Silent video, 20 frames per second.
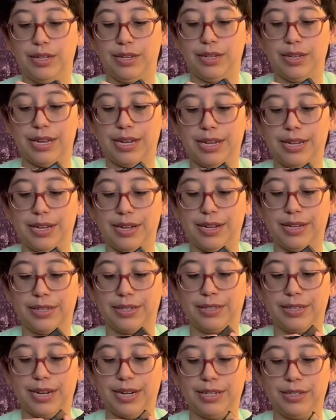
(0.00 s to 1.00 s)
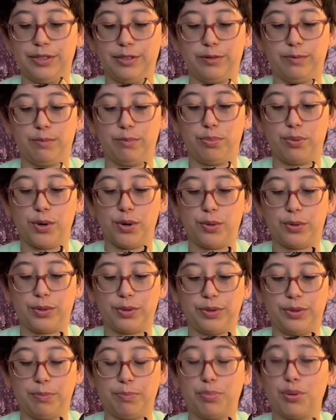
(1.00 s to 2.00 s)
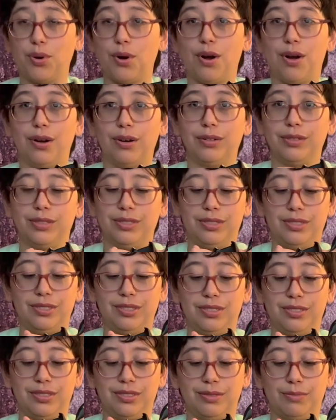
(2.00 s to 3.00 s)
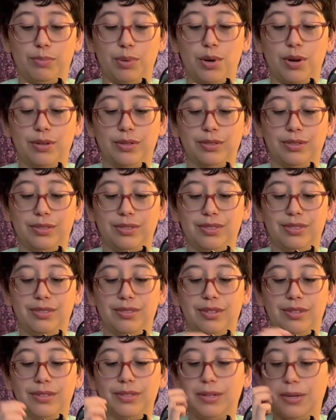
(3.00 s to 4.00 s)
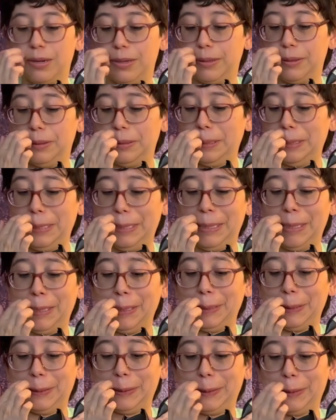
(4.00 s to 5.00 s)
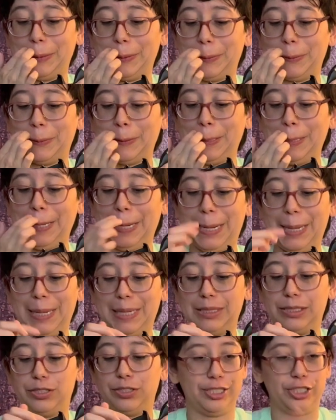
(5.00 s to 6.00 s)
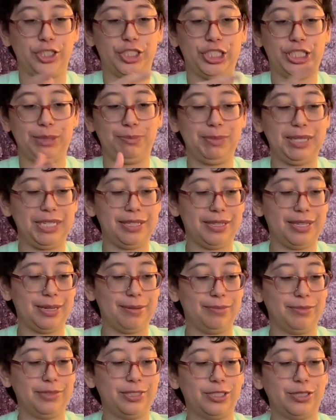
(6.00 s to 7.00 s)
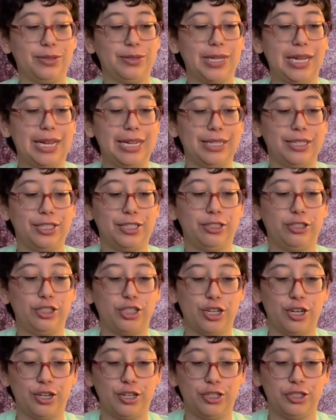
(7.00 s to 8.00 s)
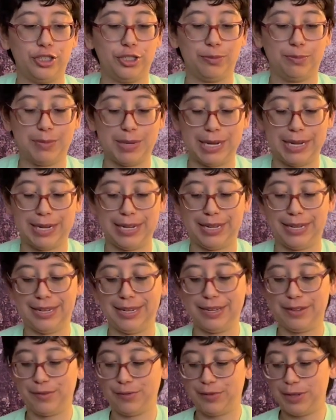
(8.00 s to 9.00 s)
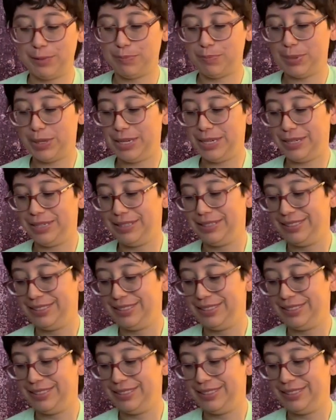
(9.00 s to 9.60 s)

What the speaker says: I kind of broke the prongs on it, so I had to shimmy them so I could charge my Fitbit.